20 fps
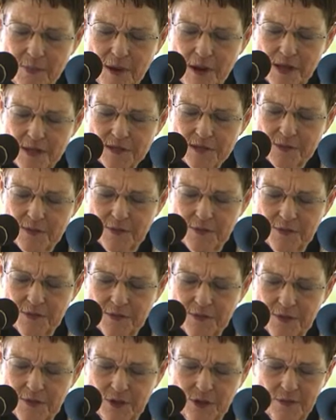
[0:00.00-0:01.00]
possible for
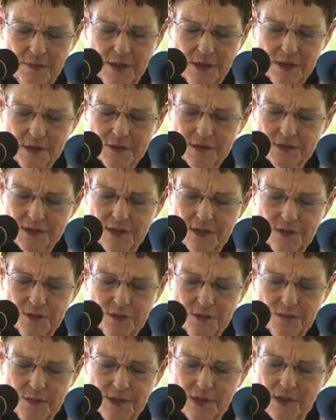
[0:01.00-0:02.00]
the new medical center
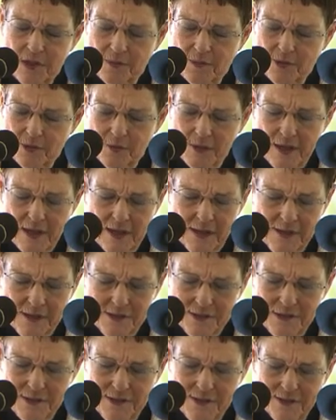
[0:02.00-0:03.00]
to become a
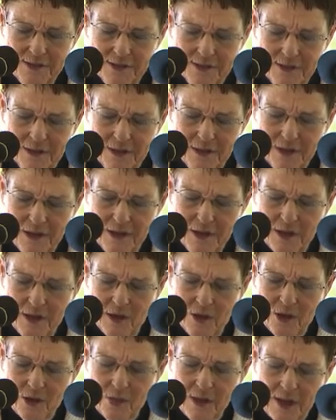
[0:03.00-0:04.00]
reality.
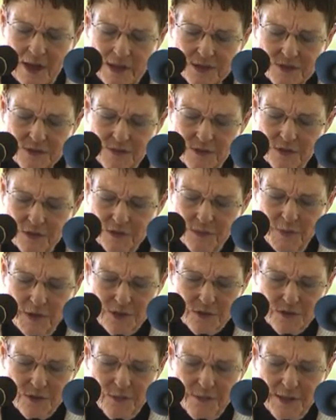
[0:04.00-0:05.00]
We ask for your
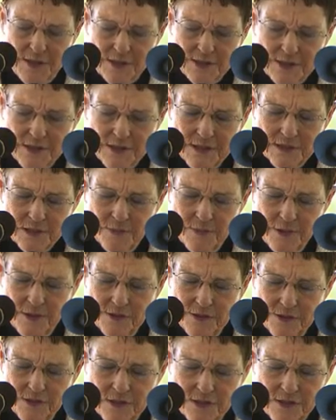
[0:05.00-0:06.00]
special blessings upon
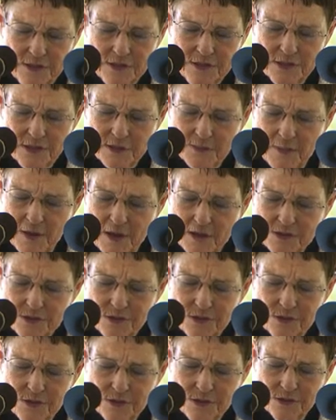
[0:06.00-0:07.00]
the Genesis
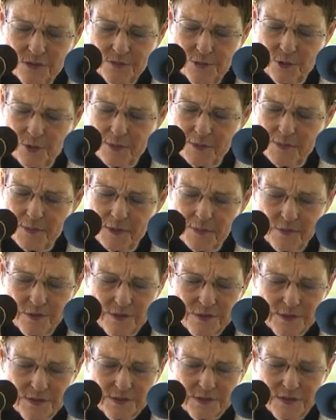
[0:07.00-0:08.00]
sponsors, board
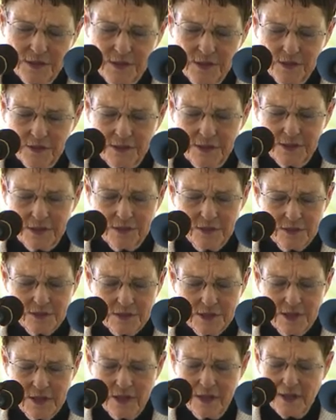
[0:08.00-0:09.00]
members, senior leaders,
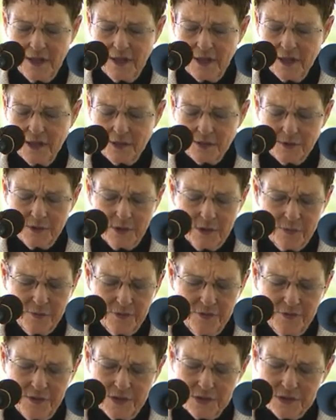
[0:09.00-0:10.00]
healthcare
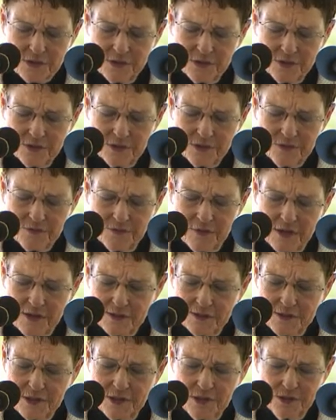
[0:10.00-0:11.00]
professionals,
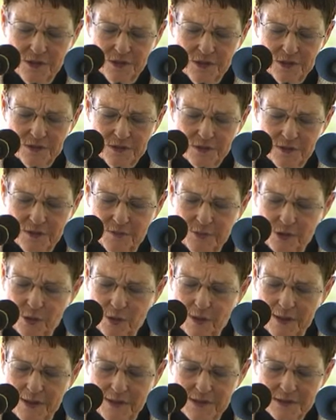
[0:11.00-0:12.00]
volunteers,
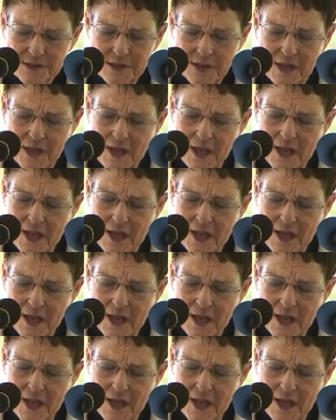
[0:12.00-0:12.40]
employees,